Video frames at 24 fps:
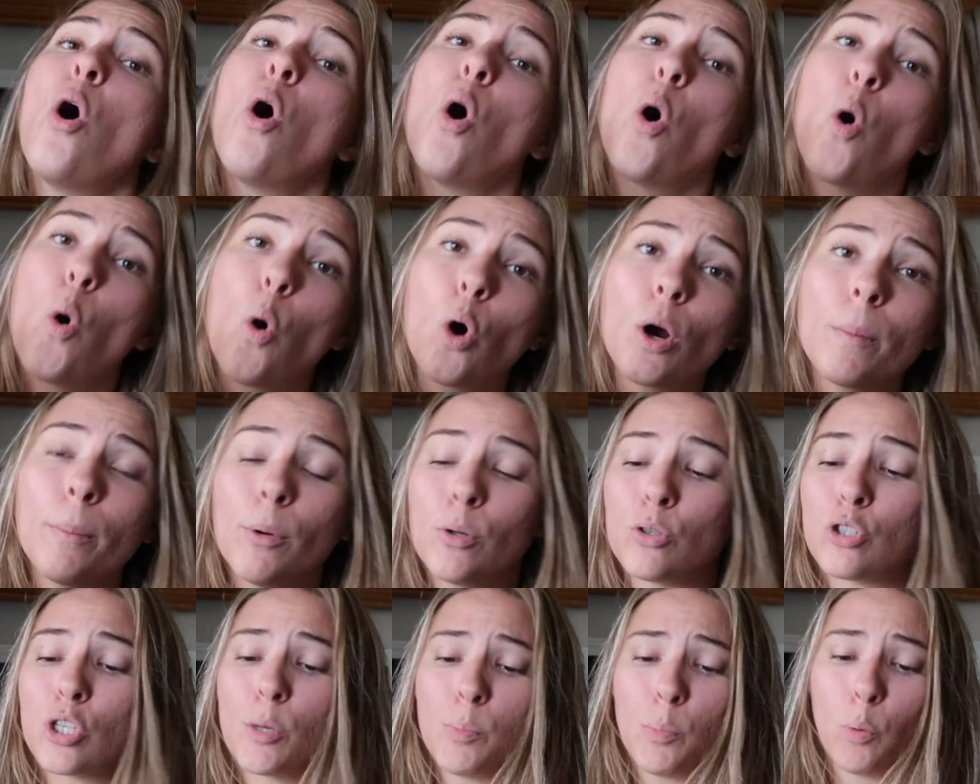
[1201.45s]

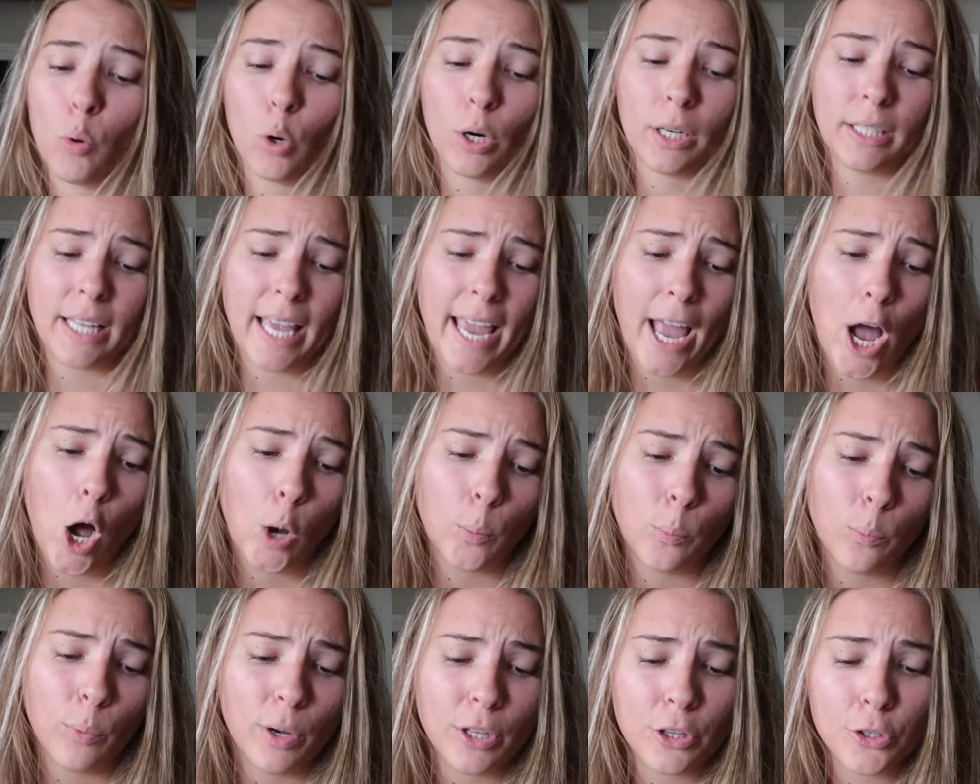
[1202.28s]
hormone support, they
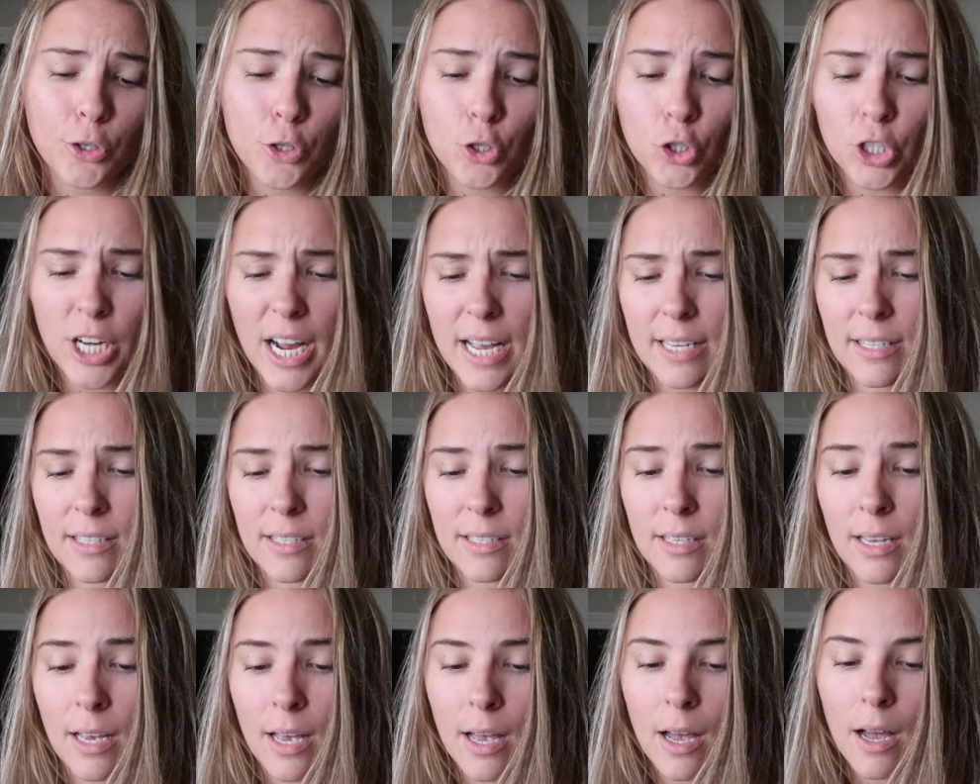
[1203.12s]
help with
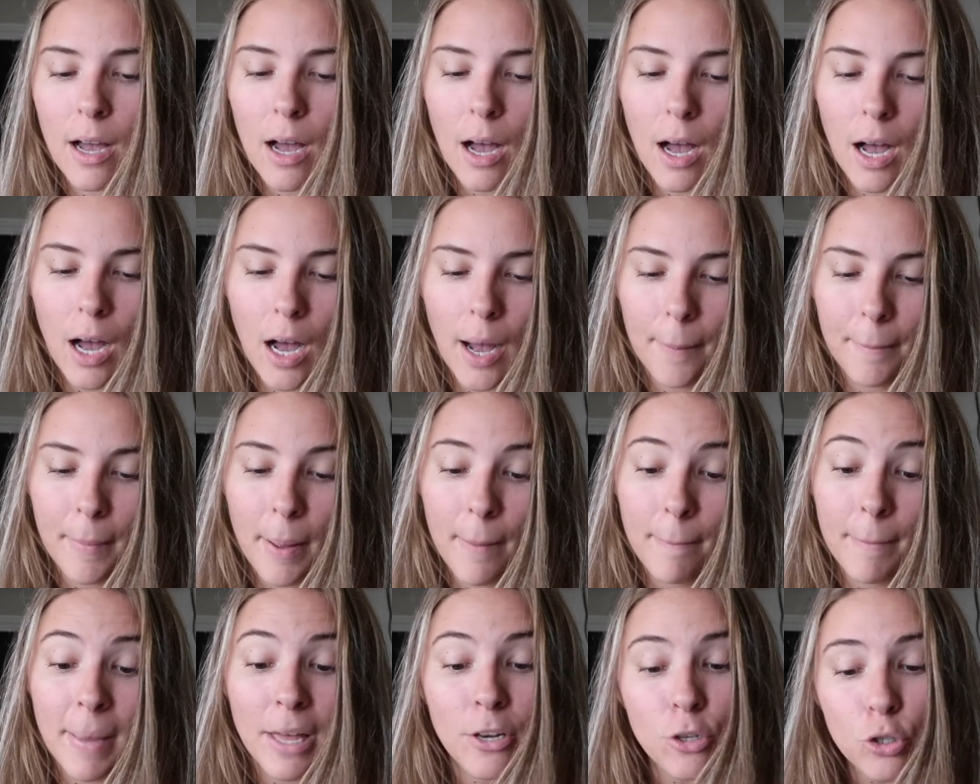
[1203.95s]
stress,
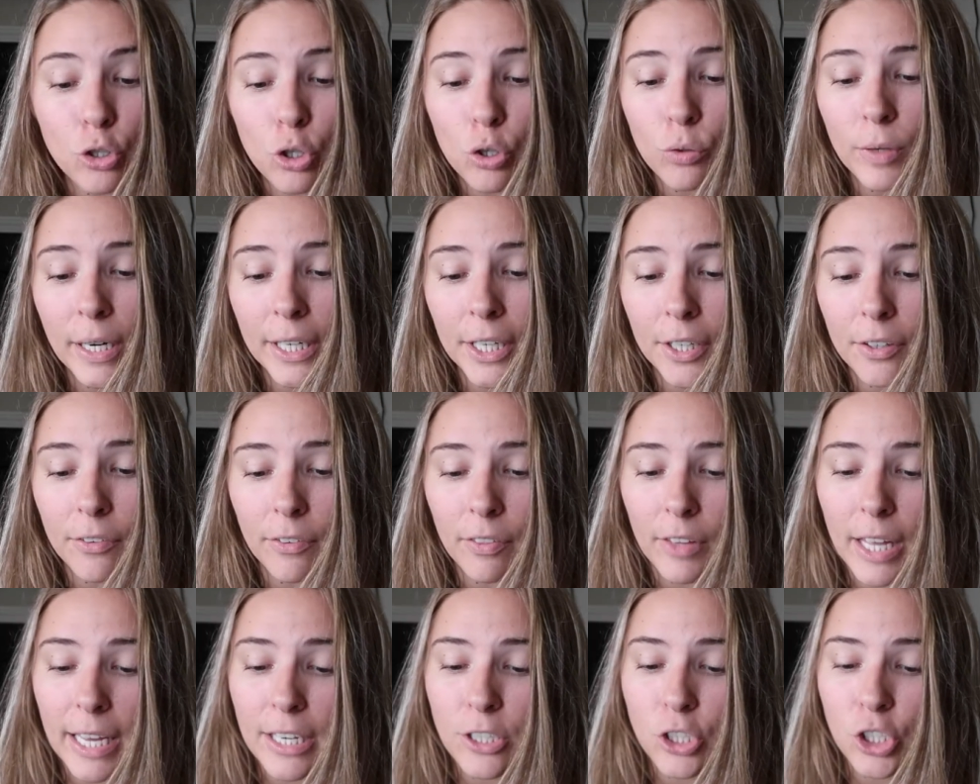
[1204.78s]
menstrual
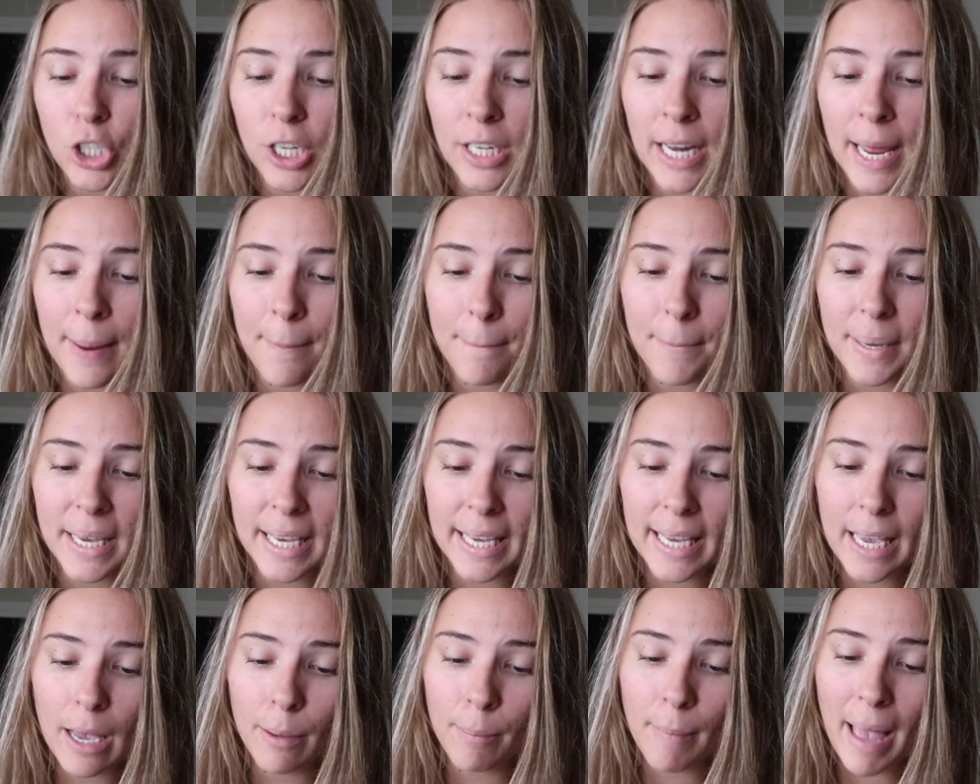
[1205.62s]
regulation, and
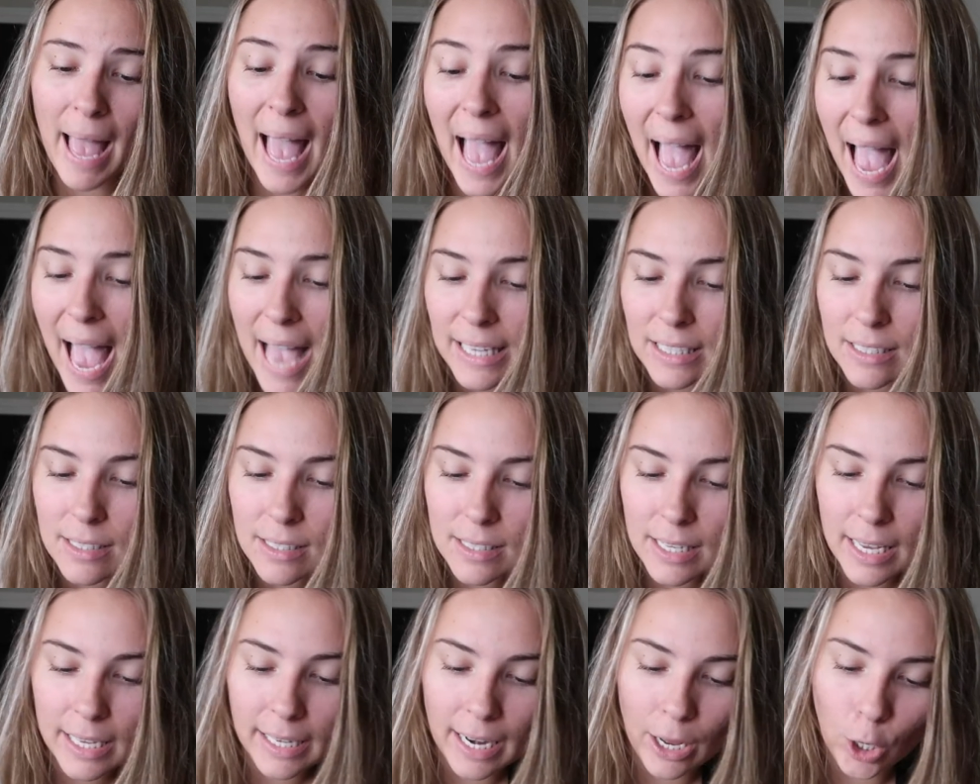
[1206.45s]

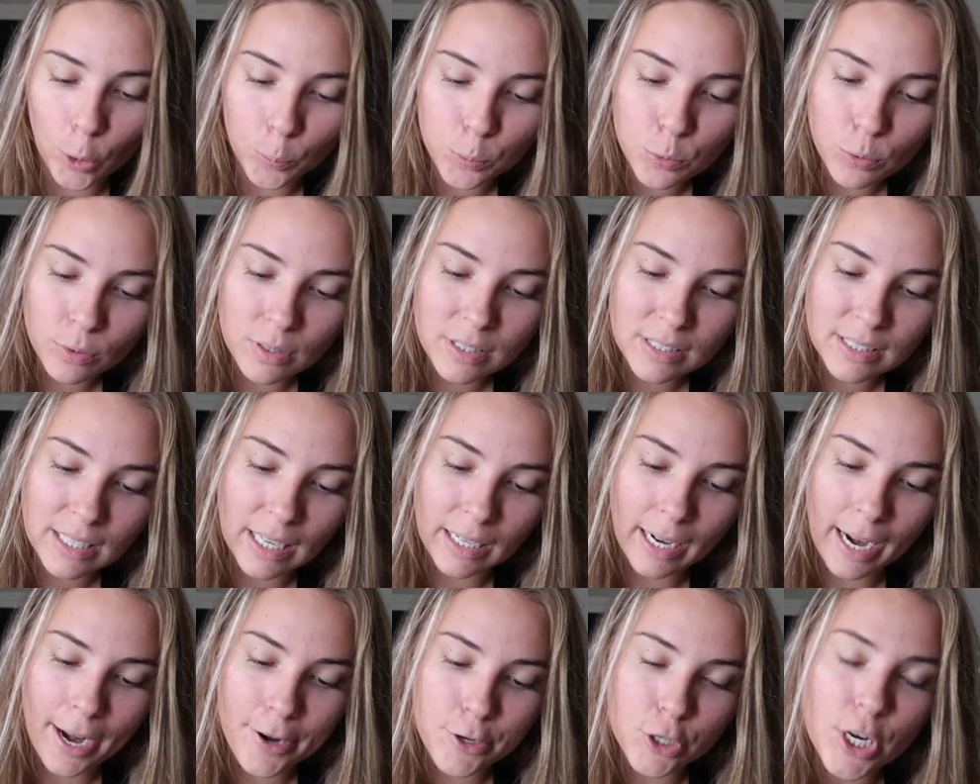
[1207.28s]
PMS. It helps with
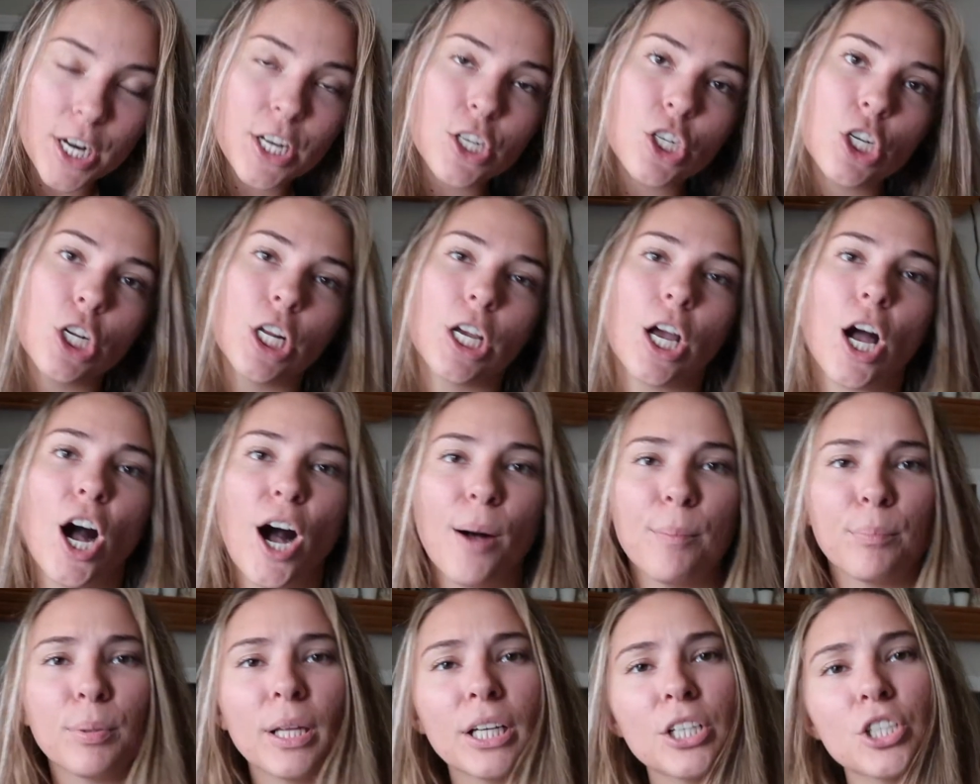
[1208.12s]
skin hydration and
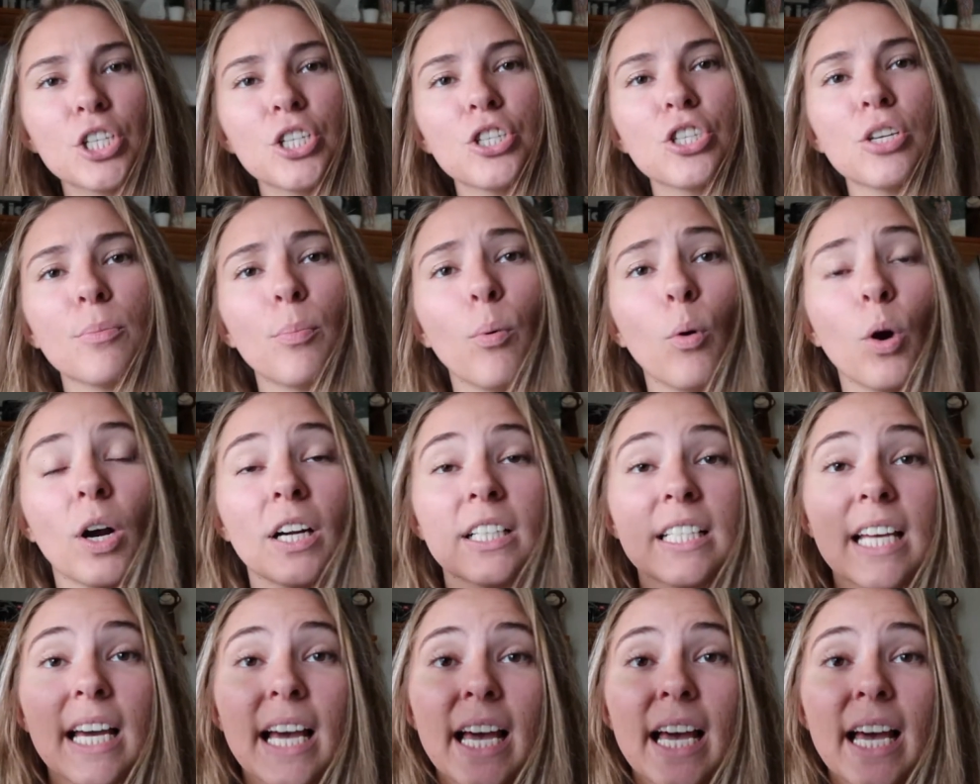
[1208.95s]
complexion support.